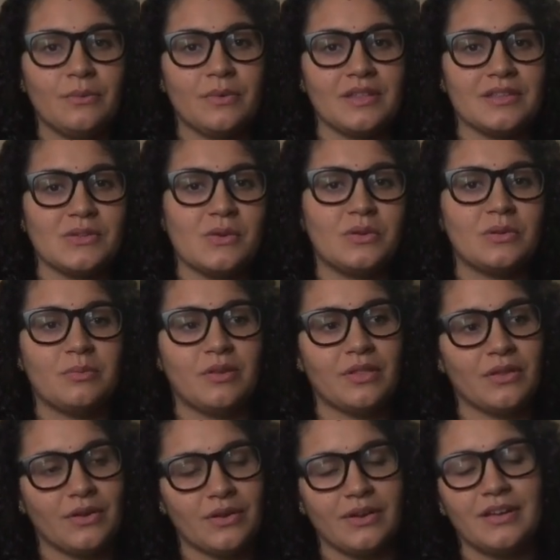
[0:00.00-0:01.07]
with his older
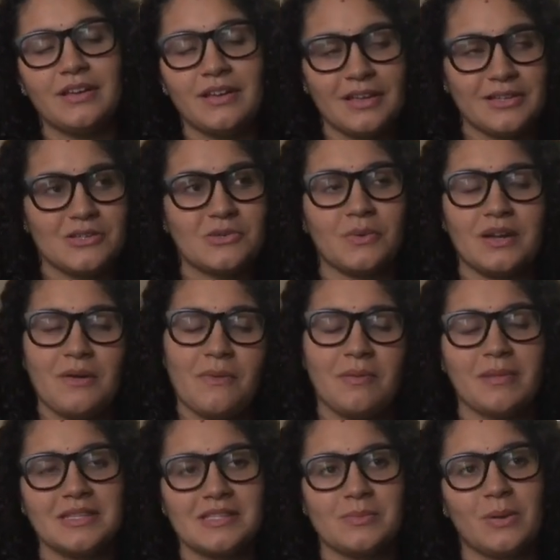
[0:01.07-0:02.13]
brother and
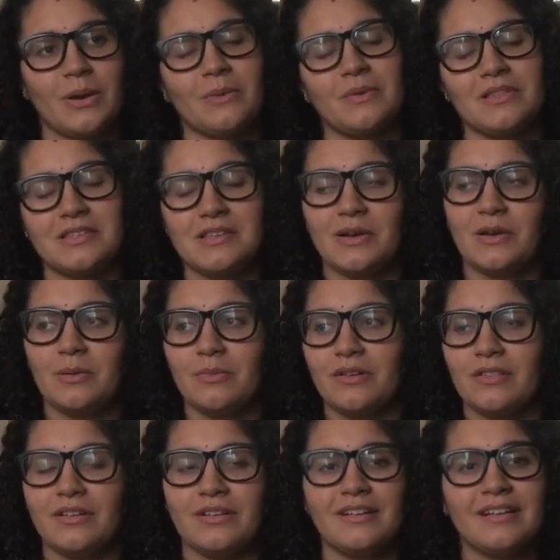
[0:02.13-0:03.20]
21 months apart with his younger
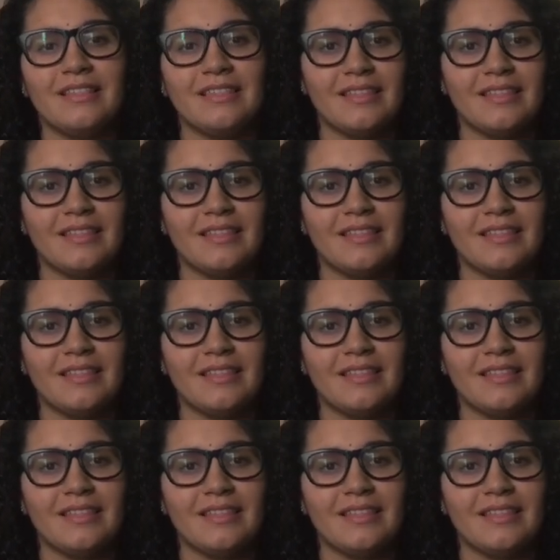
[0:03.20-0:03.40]
brother.